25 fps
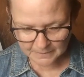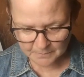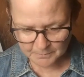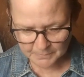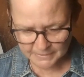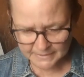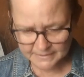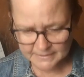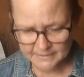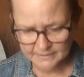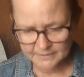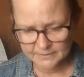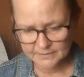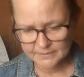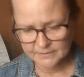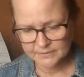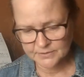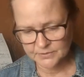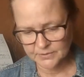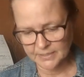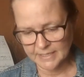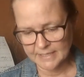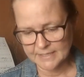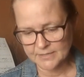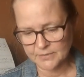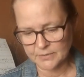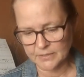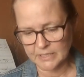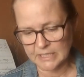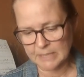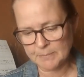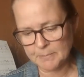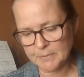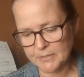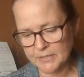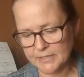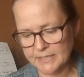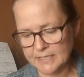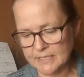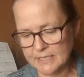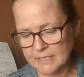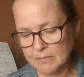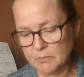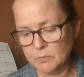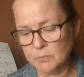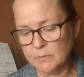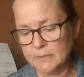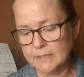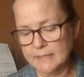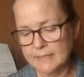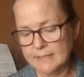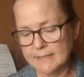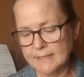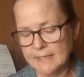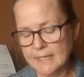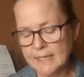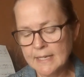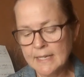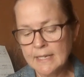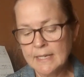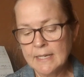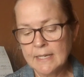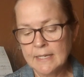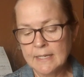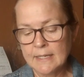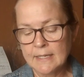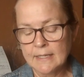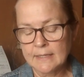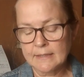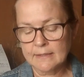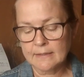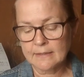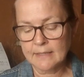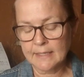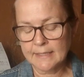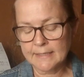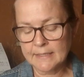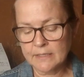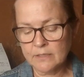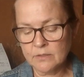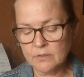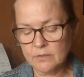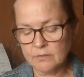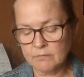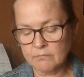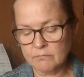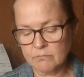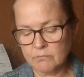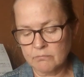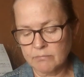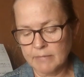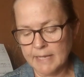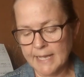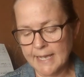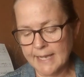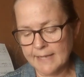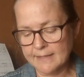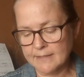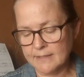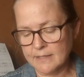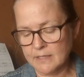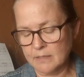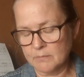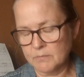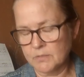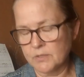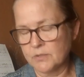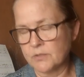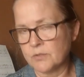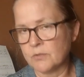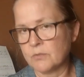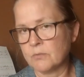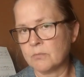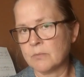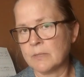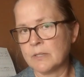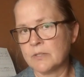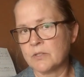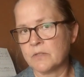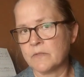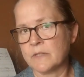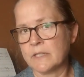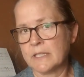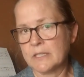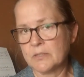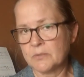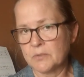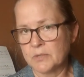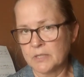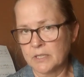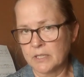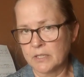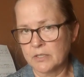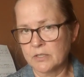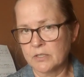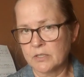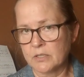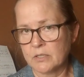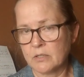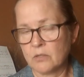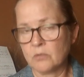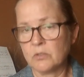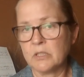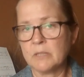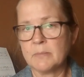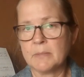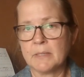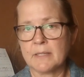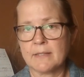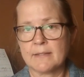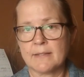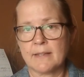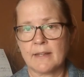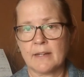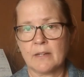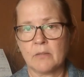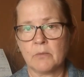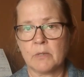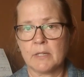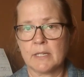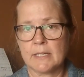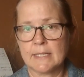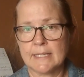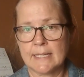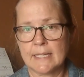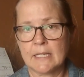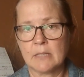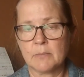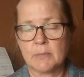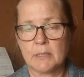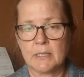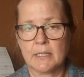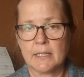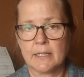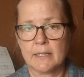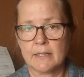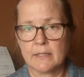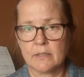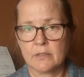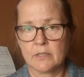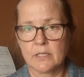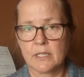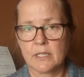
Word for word: But the, so yeah, so a couple things. Number one is, I didn't ask them to do much of an introduction, only because I didn't want to take up a lot of their